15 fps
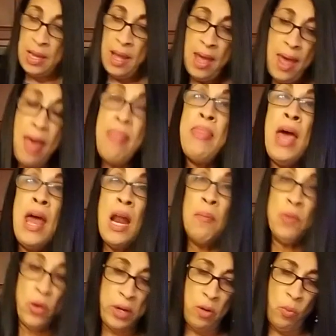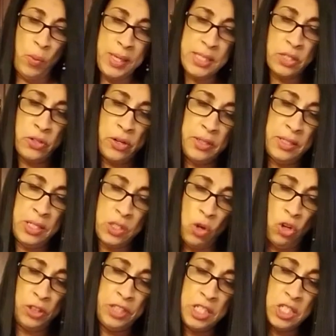And then I'm going to whisker
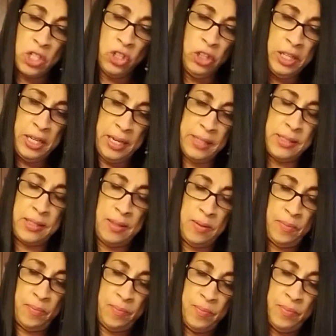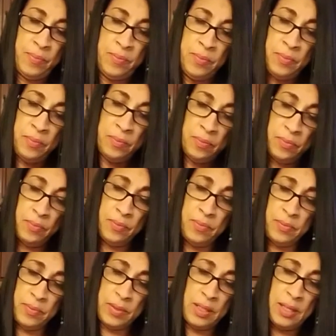all this goodness.
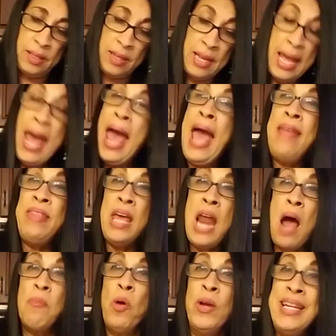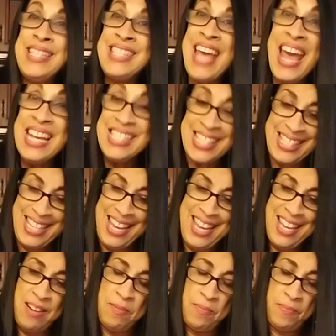And then I'm going to taste
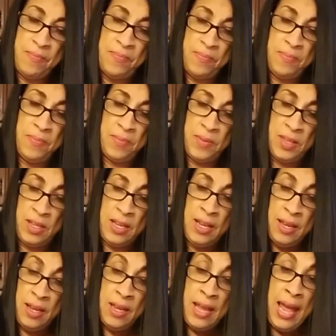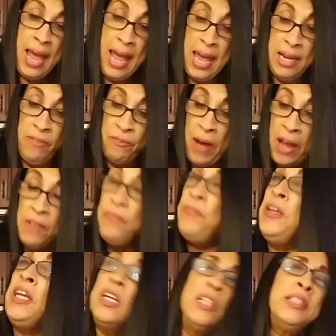it. And if I
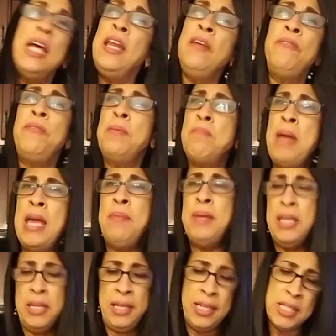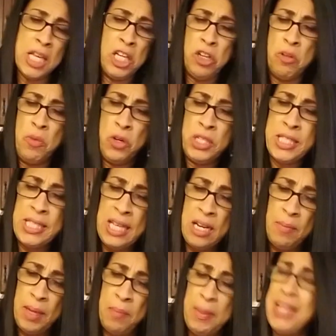feel that maybe it needs a little more
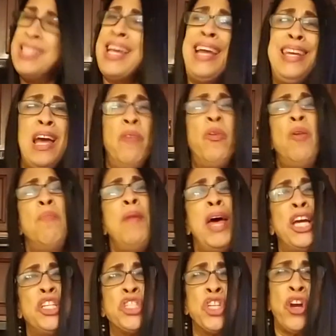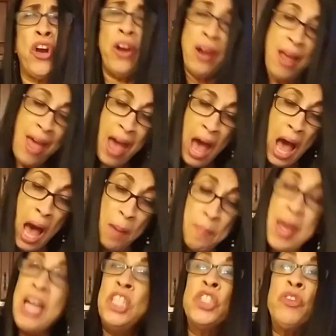cinnamon, because I never measure. I'm
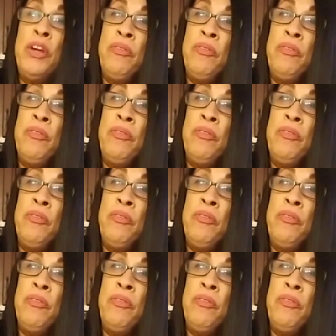measuring